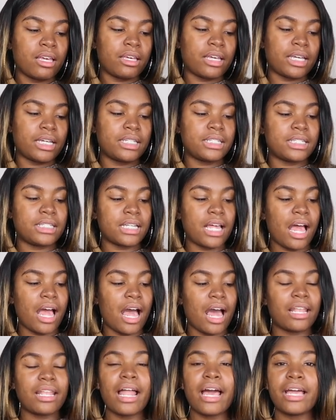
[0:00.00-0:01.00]
And
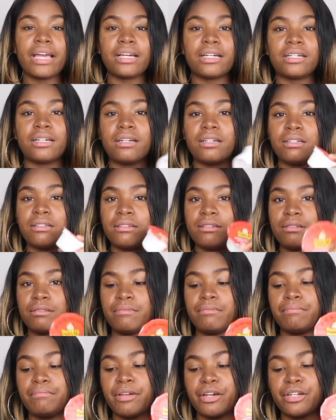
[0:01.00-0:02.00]
I like
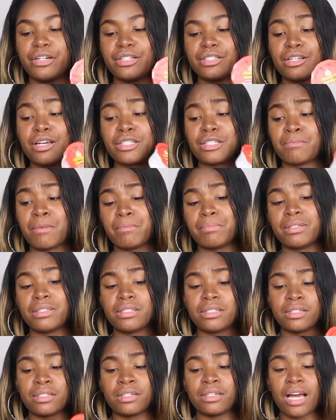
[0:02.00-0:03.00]
marinara sauce on my
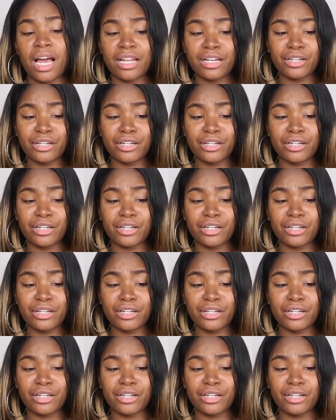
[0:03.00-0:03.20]
pizza.